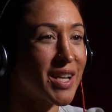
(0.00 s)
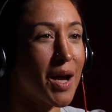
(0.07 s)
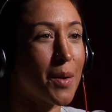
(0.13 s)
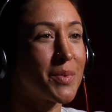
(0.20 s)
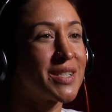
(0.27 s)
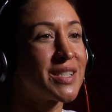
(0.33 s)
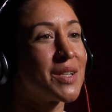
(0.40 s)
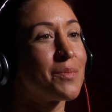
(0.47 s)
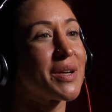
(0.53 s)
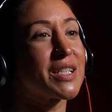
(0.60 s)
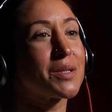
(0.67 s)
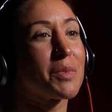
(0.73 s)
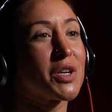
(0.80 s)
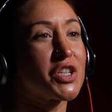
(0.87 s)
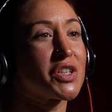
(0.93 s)
happens in
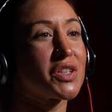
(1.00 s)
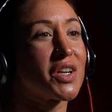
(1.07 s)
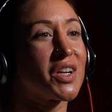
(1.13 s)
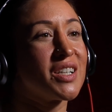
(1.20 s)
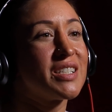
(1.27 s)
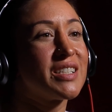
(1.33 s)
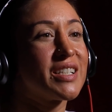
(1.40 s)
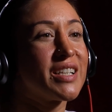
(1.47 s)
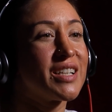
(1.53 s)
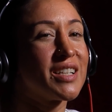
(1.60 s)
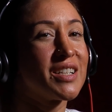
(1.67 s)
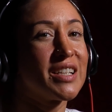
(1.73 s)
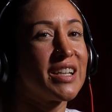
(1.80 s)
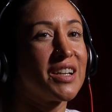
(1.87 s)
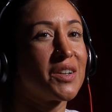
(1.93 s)
mixed martial arts,
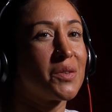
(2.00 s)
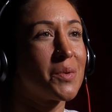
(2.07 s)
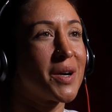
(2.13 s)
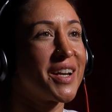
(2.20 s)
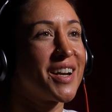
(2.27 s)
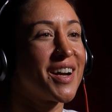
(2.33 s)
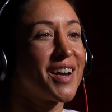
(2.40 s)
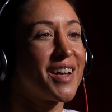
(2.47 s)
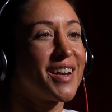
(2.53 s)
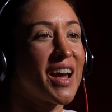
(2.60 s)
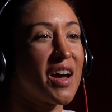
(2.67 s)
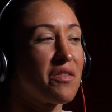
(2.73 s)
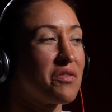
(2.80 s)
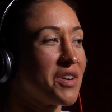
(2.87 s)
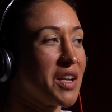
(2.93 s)
and why not
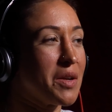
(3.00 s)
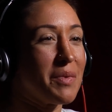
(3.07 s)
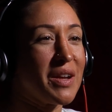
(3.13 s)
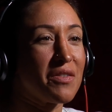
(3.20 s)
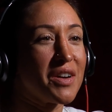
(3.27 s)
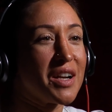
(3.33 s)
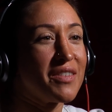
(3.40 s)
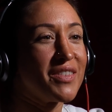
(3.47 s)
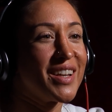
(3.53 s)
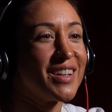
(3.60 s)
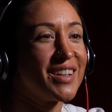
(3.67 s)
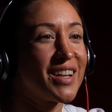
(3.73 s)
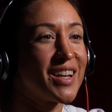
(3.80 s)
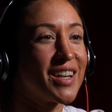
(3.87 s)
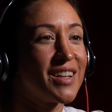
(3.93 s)
have fun and make fun of it,
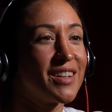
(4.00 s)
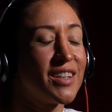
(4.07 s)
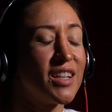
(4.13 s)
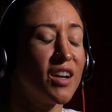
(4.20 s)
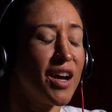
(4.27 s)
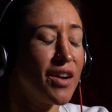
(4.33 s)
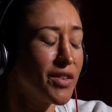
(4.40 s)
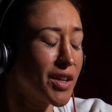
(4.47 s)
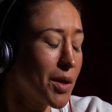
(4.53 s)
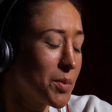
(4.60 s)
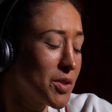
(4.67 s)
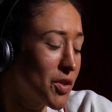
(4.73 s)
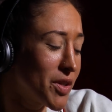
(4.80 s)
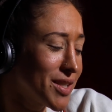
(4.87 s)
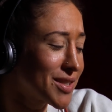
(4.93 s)
and have a
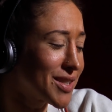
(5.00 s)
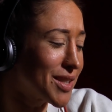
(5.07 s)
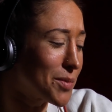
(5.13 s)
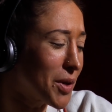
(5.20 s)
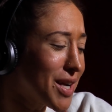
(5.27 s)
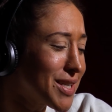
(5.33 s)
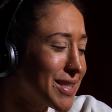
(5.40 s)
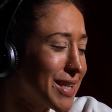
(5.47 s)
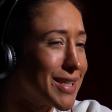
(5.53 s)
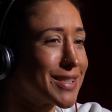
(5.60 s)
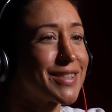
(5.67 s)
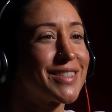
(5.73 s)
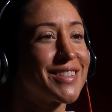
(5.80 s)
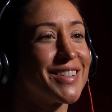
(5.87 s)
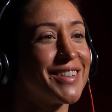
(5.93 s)
couple drinks in the
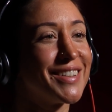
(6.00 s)
process.